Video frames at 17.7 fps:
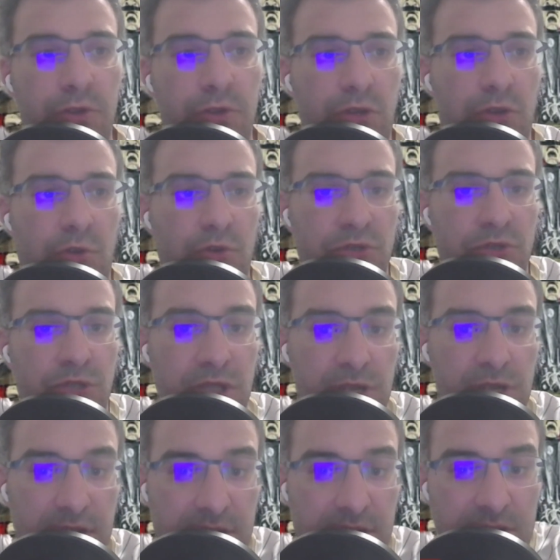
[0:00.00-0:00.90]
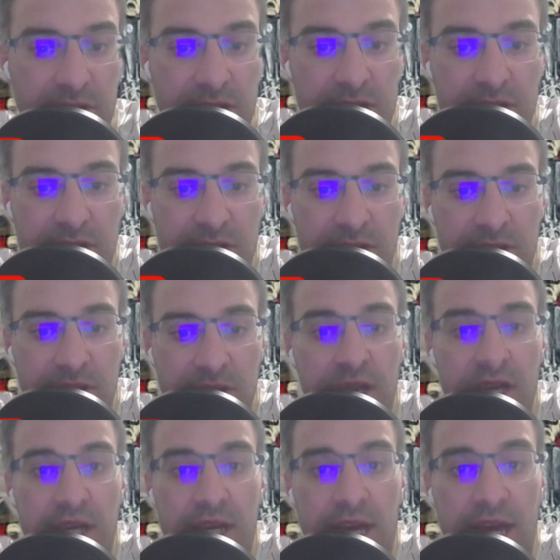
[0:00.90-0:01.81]
the course of the next seasons
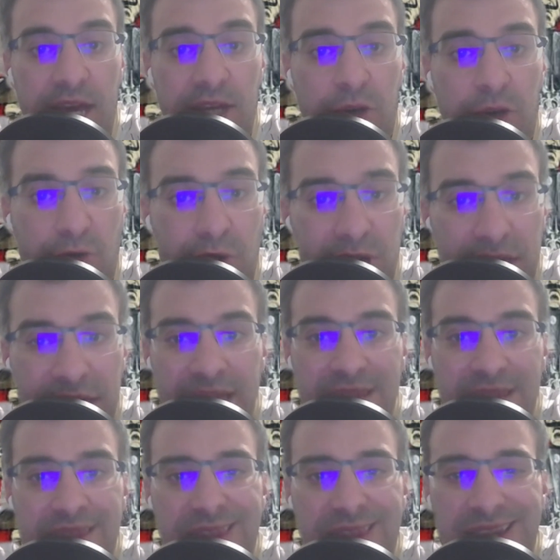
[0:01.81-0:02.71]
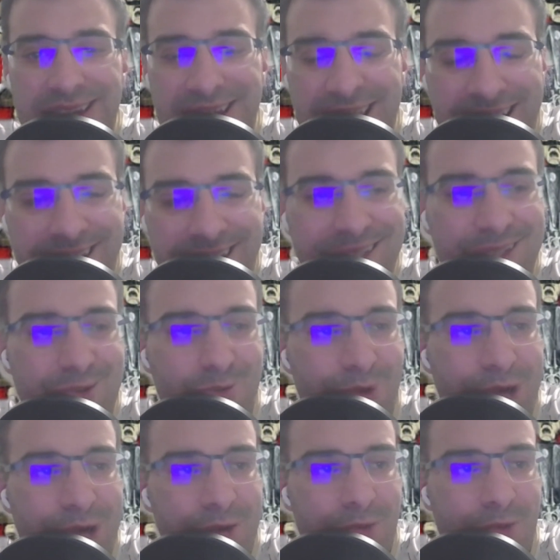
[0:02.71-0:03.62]
and create the next
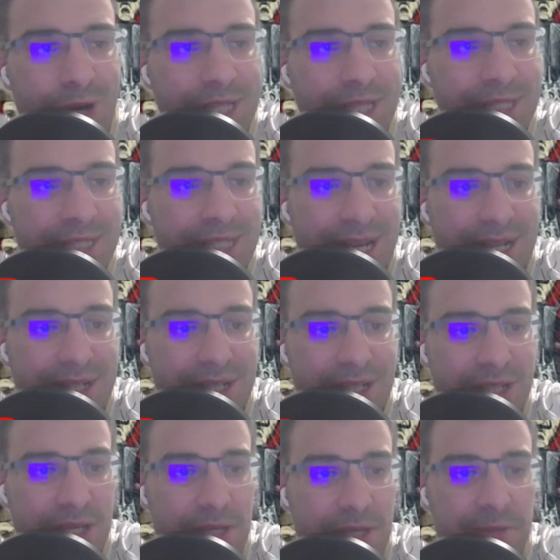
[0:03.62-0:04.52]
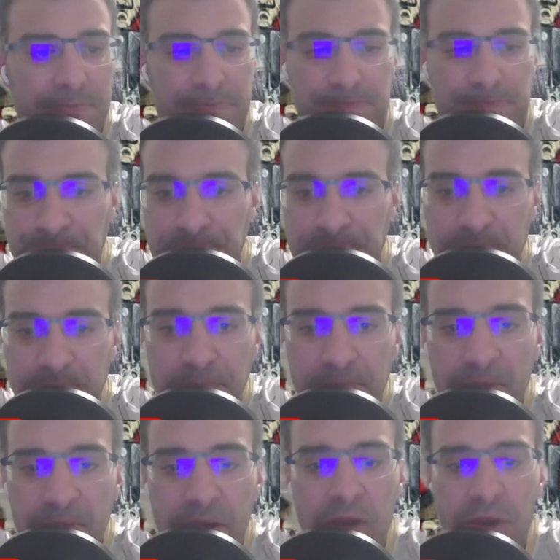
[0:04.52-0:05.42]
red and white dynasty.
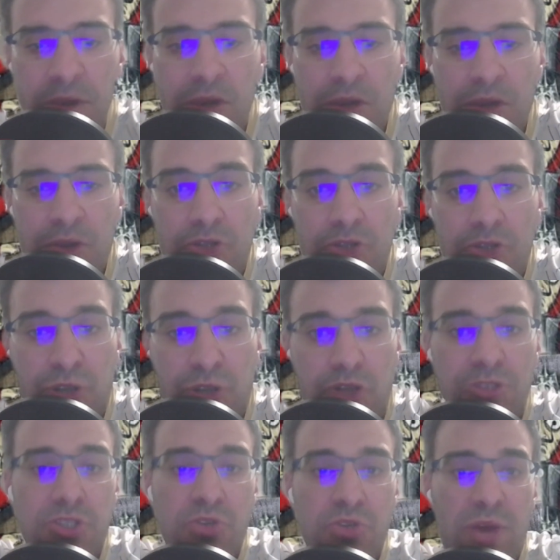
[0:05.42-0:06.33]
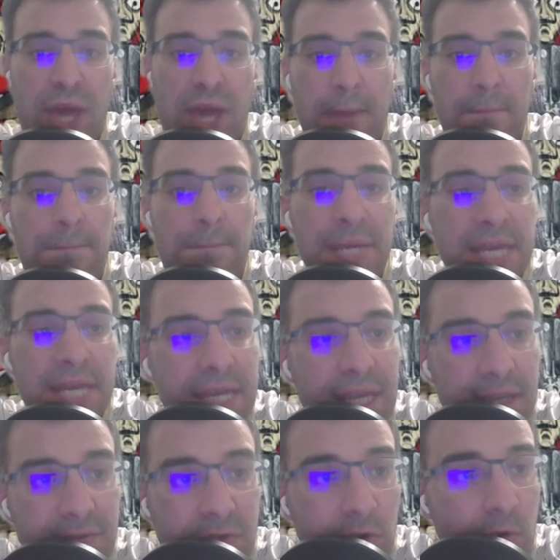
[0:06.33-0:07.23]
There's also a
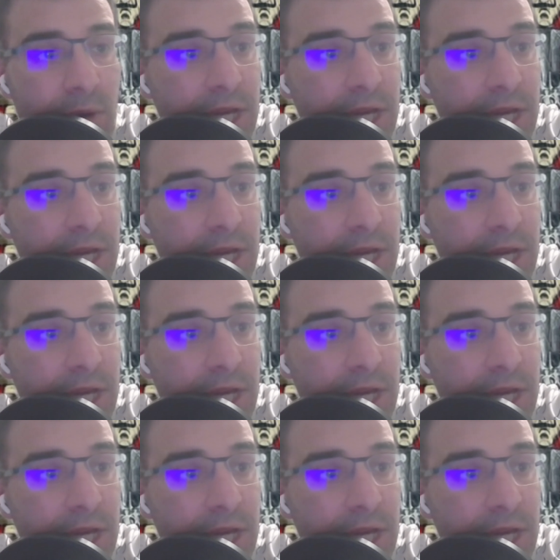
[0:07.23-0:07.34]
big giveaway